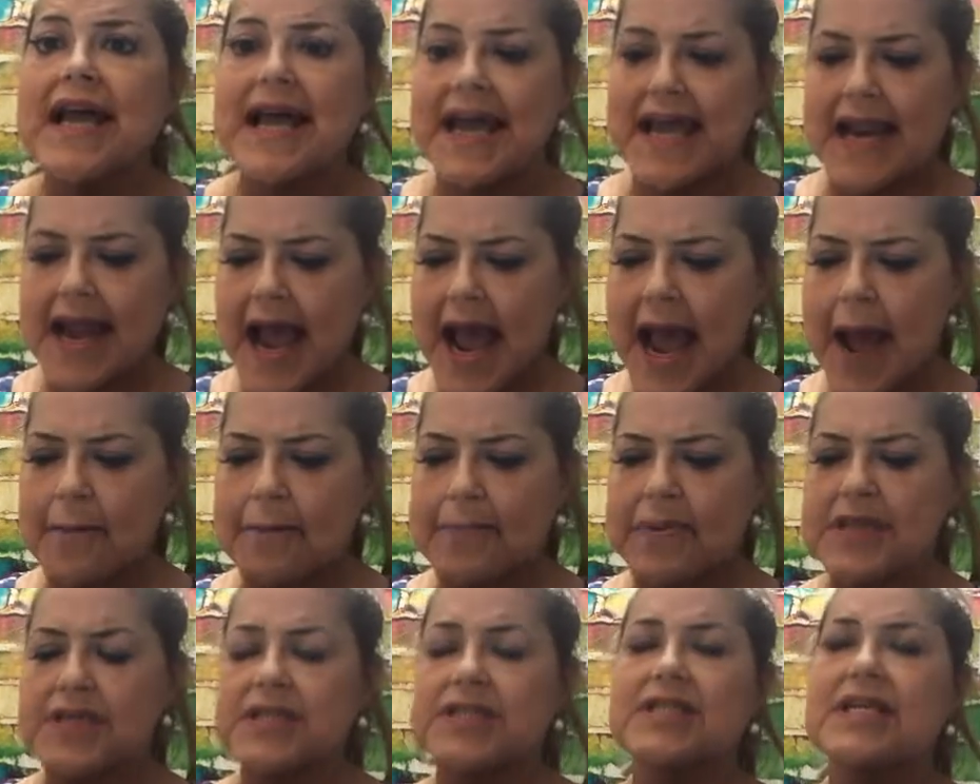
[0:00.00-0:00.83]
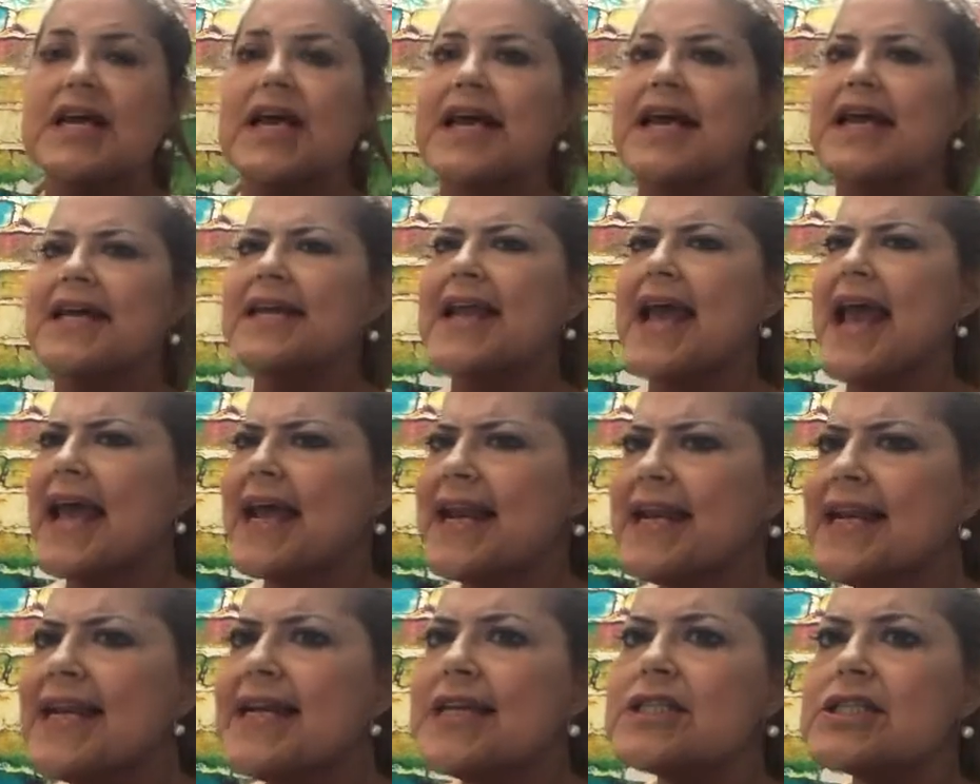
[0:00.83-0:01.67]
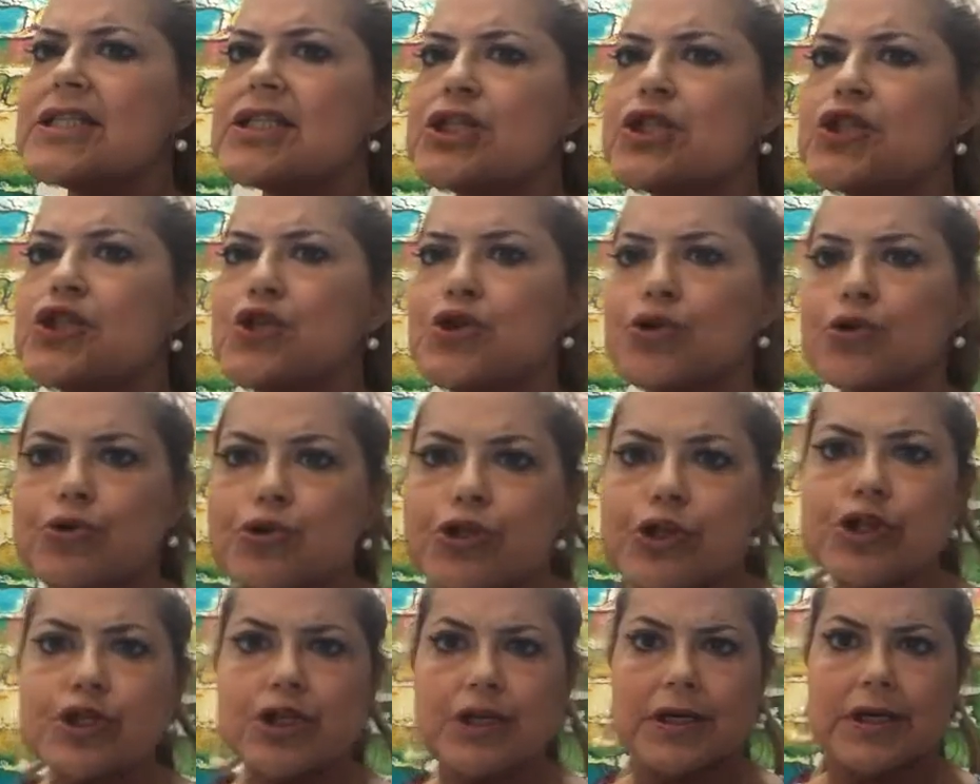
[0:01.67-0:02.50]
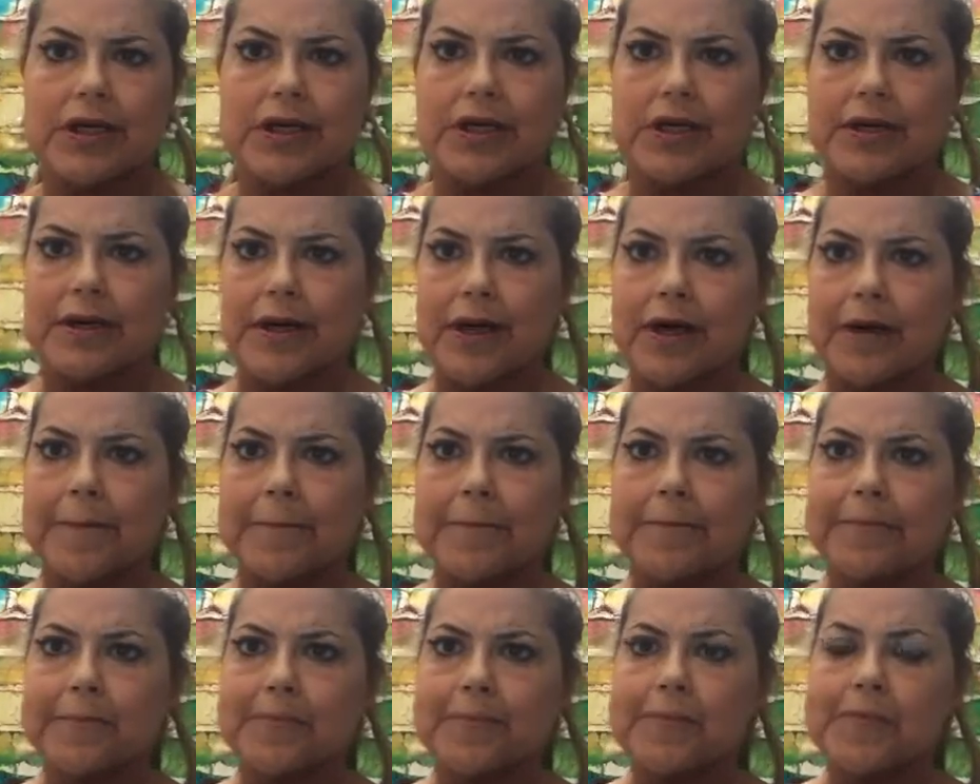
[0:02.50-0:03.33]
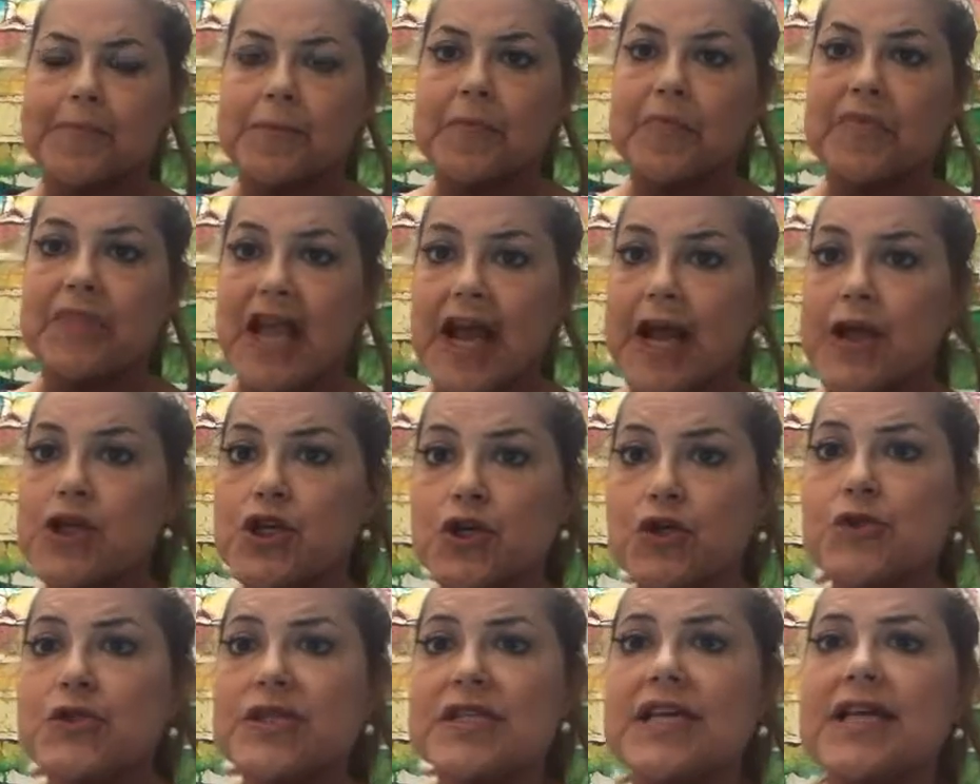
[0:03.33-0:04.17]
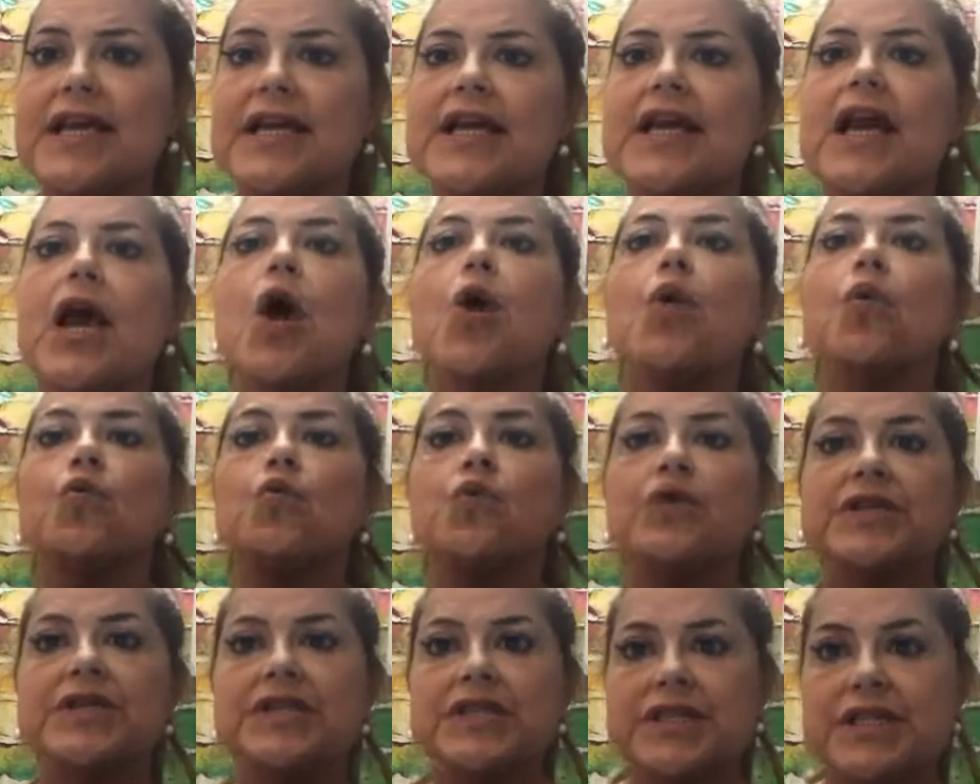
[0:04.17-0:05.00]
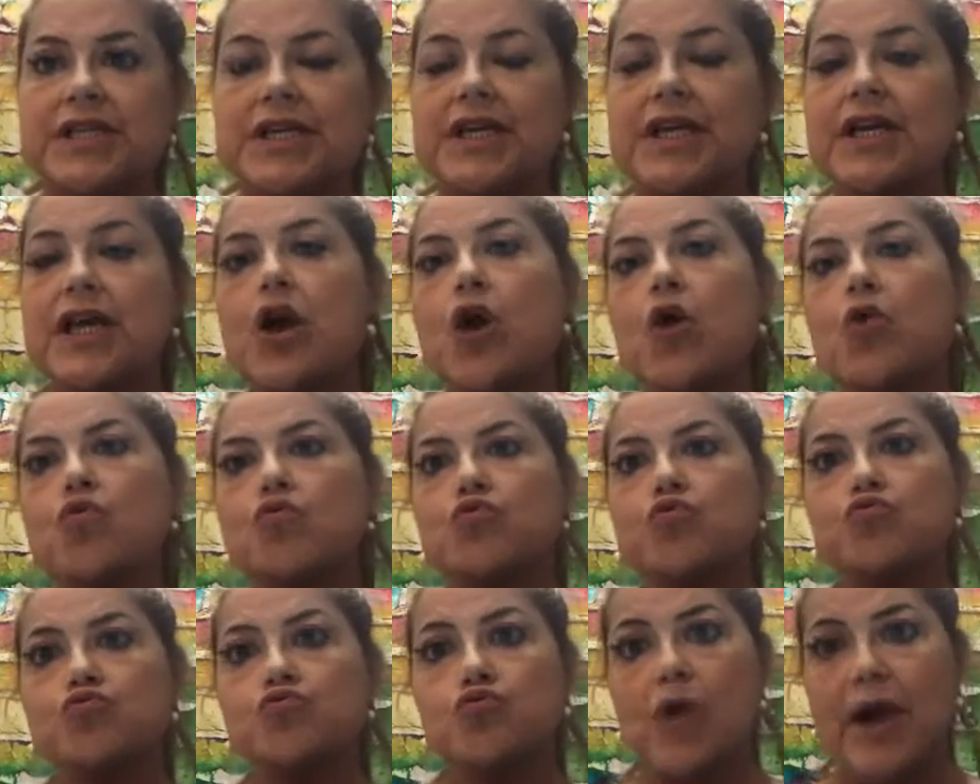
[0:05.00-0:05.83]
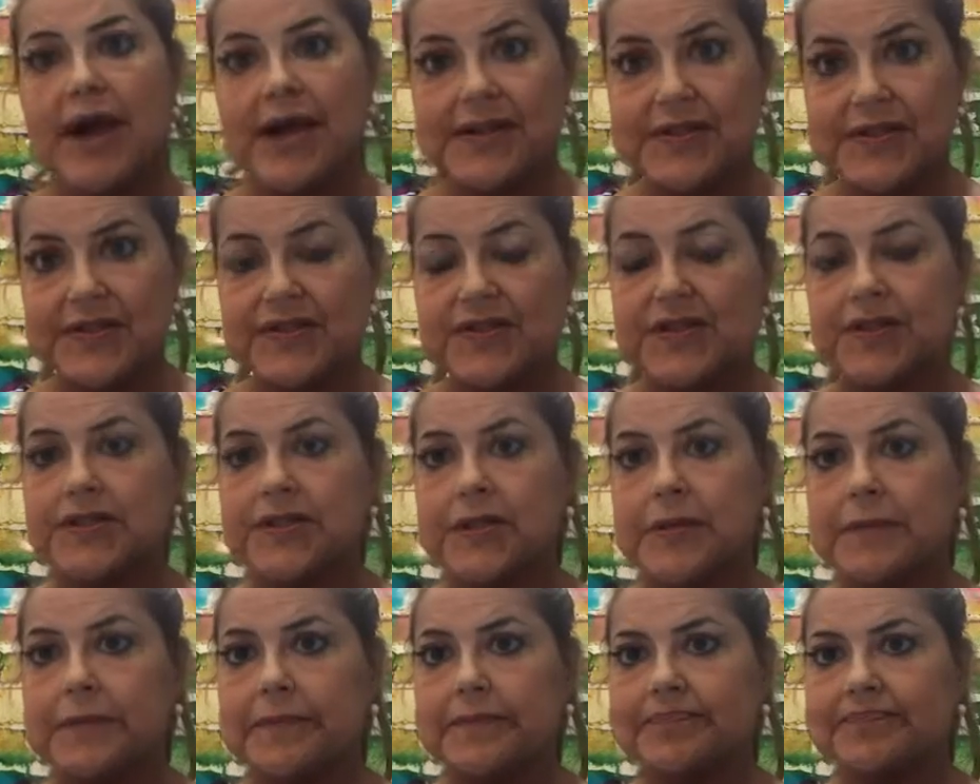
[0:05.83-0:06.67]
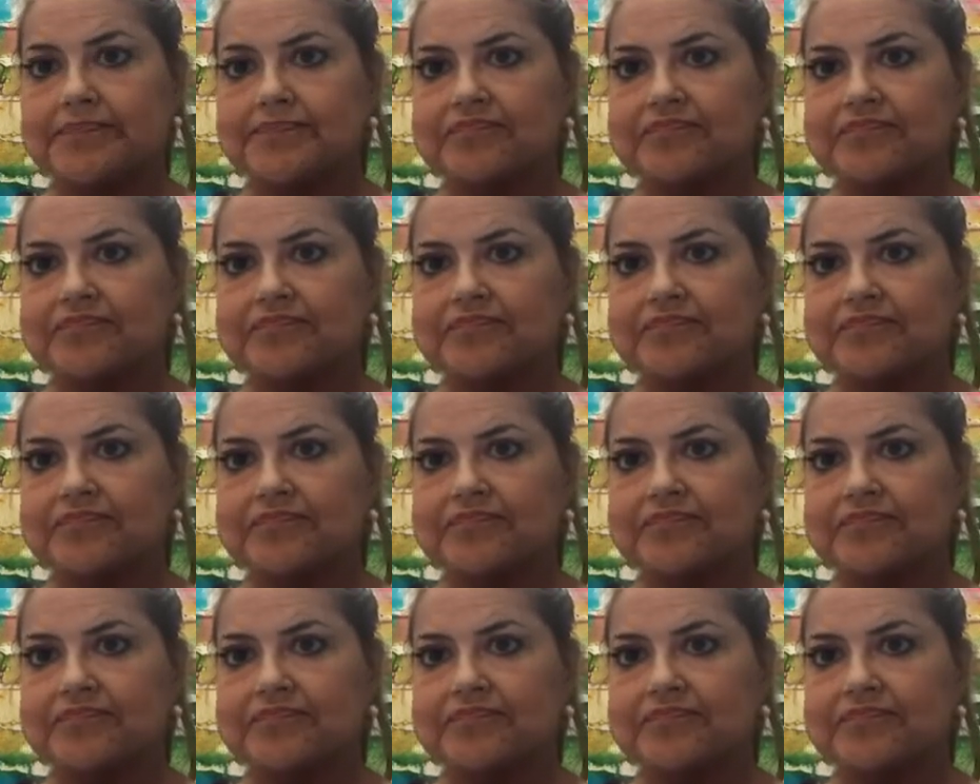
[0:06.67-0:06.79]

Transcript: It happens in any institution that you see. We see racism.